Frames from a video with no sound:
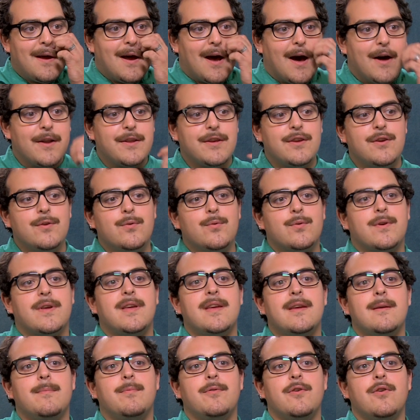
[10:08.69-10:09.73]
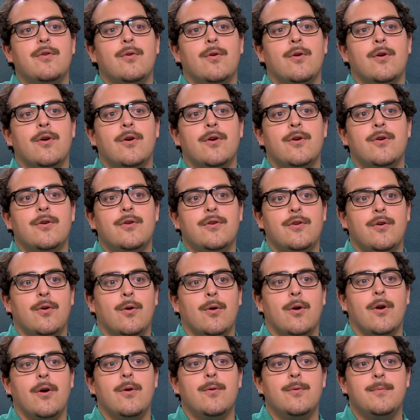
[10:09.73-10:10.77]
How do you keep
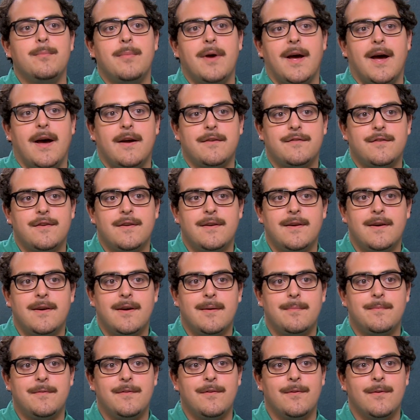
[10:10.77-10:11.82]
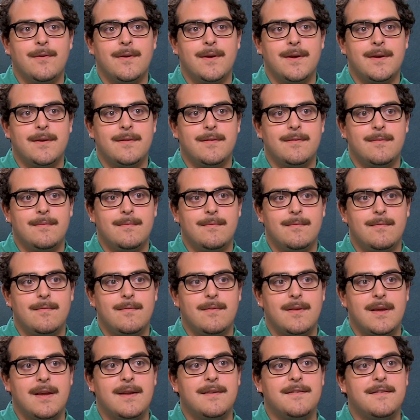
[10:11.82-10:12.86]
your own passion up during
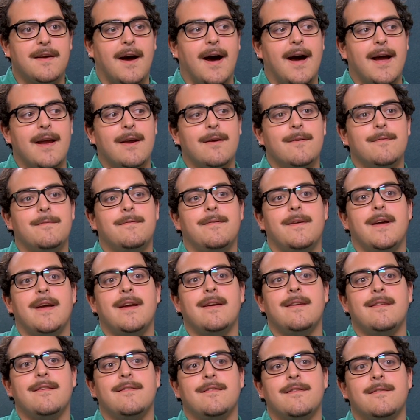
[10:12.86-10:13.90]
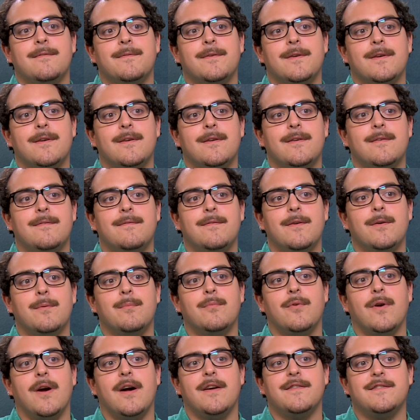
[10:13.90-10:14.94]
the entire phase of a
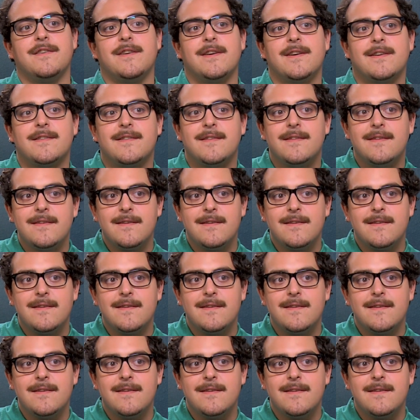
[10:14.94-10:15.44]
film project?